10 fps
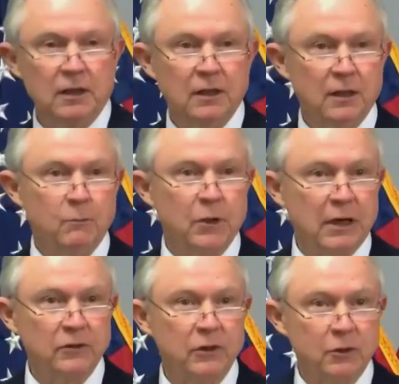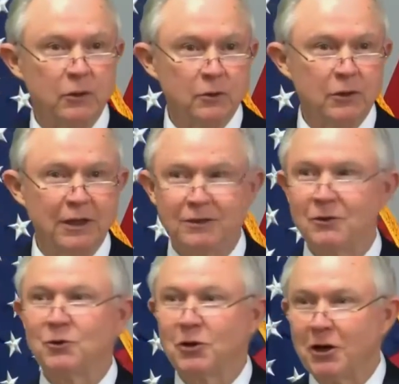general, Jeff Sessions.
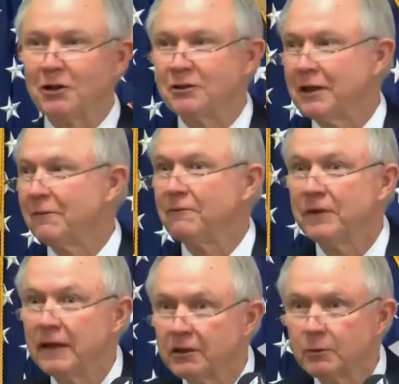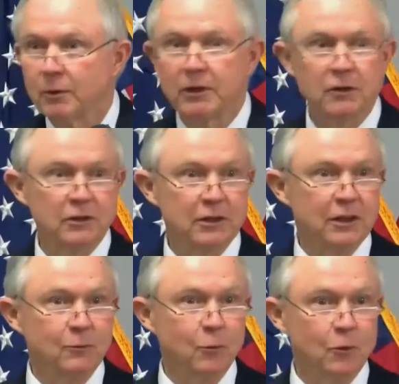The president told the New York Times last
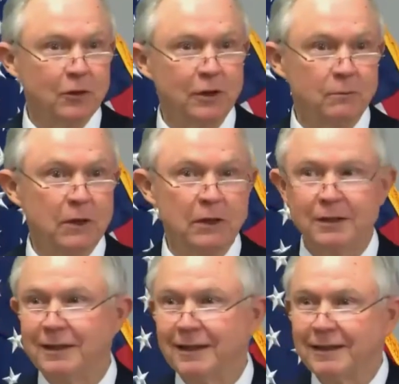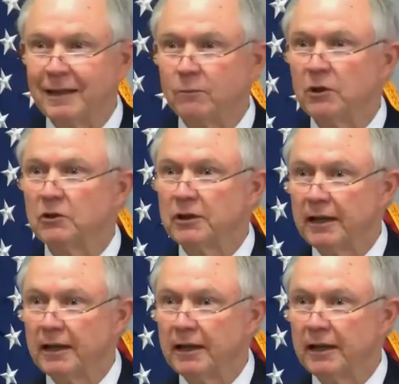week that he wishes he hadn't